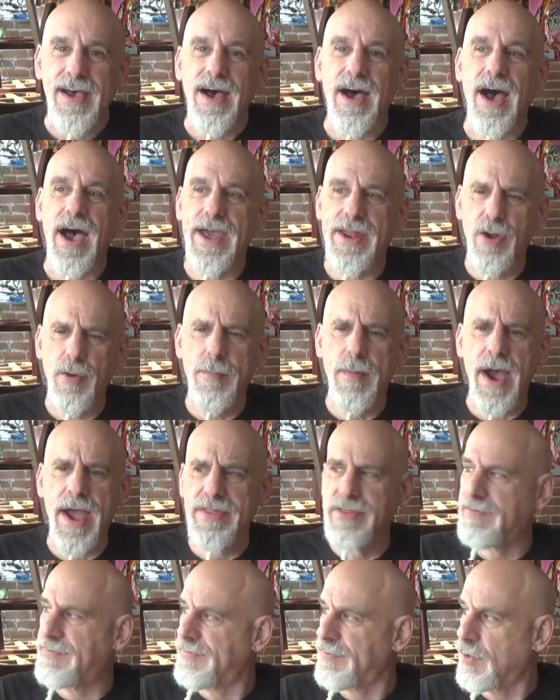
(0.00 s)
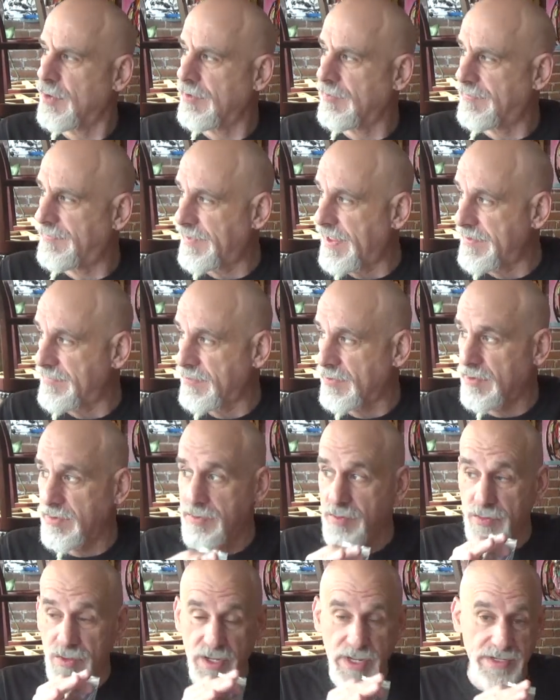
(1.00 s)
I don't mind the floral flavor.
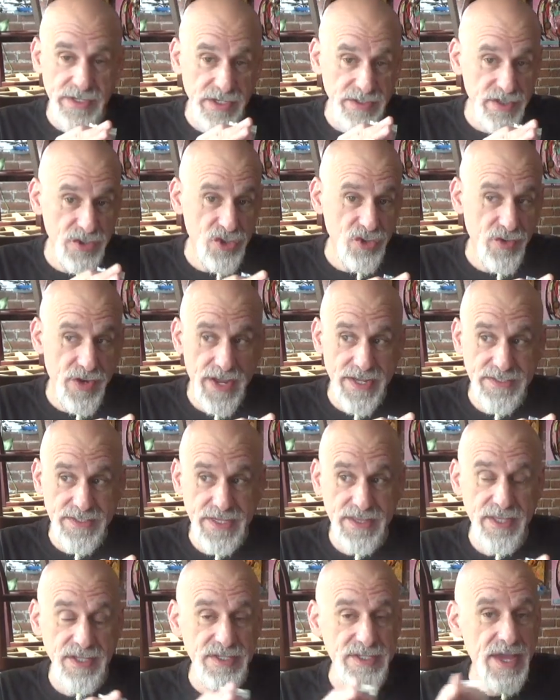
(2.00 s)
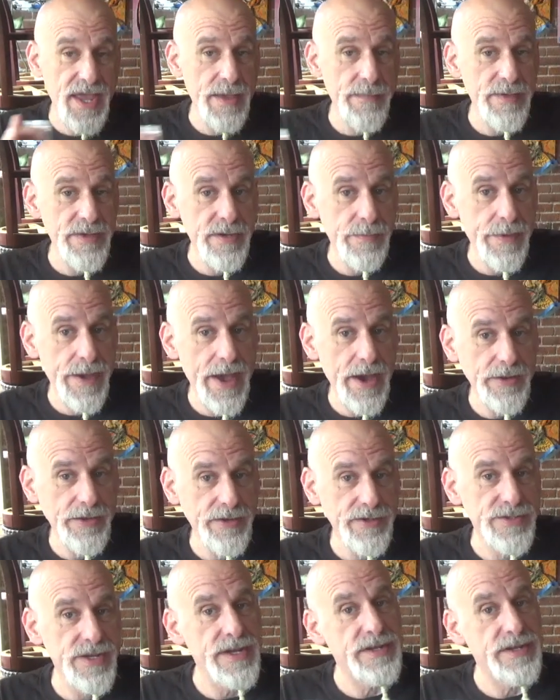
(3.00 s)
It doesn't translate the same into powders,